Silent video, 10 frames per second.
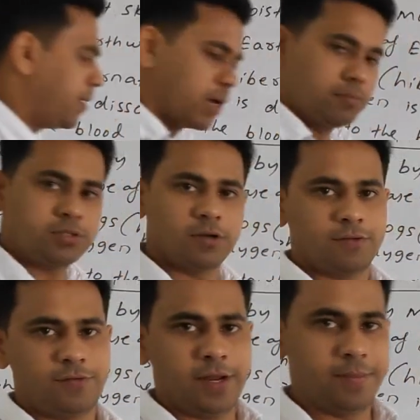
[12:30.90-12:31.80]
becomes
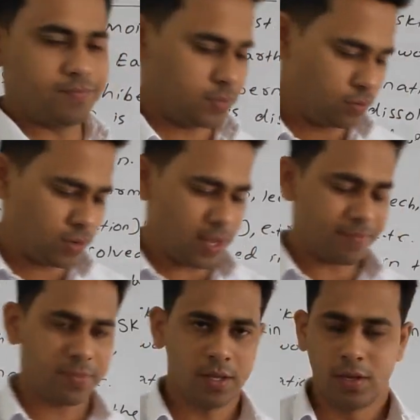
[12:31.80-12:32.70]
free.
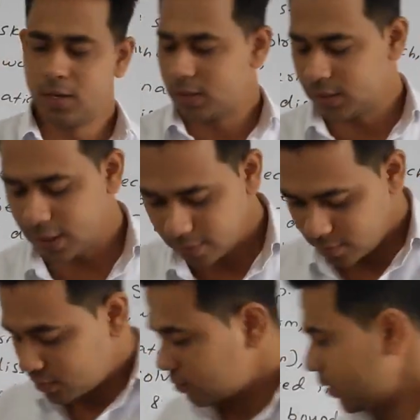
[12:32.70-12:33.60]
Okay, see
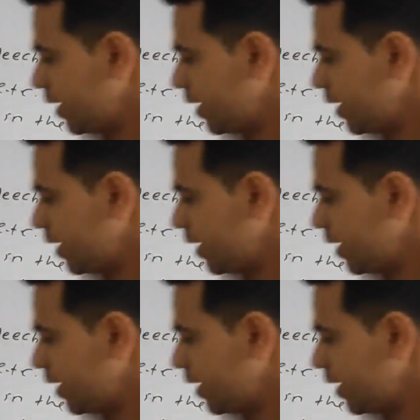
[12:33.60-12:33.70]
what